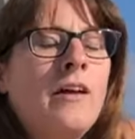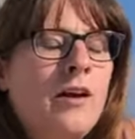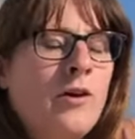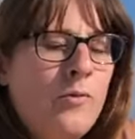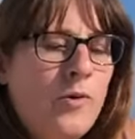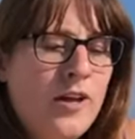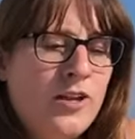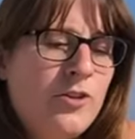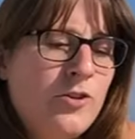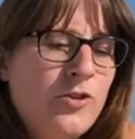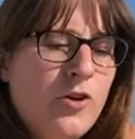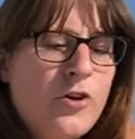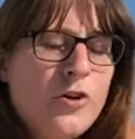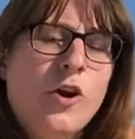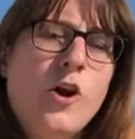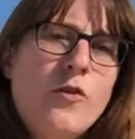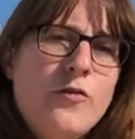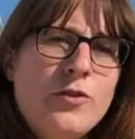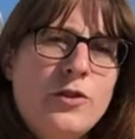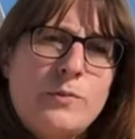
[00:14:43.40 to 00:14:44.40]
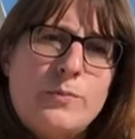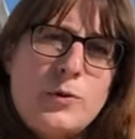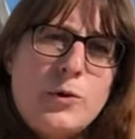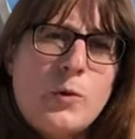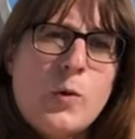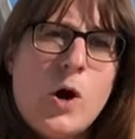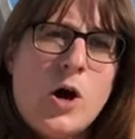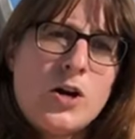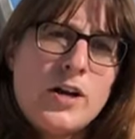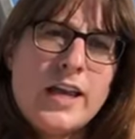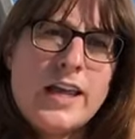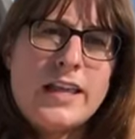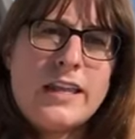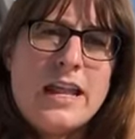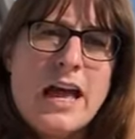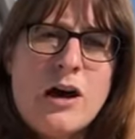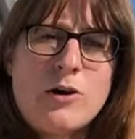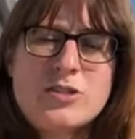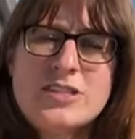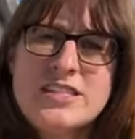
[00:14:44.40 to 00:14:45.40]
when you're going over the bulwark and
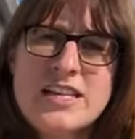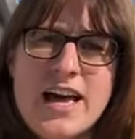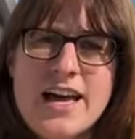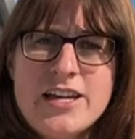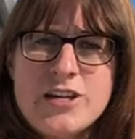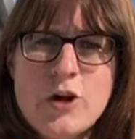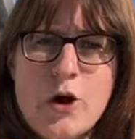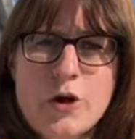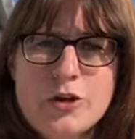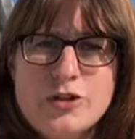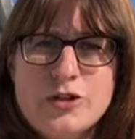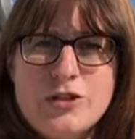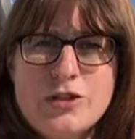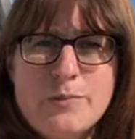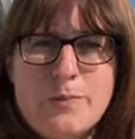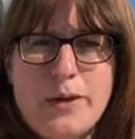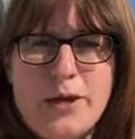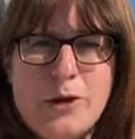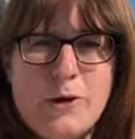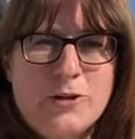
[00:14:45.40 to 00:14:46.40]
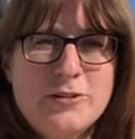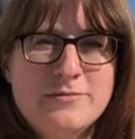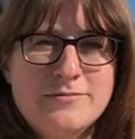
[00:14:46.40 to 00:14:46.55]
outside onto the pier.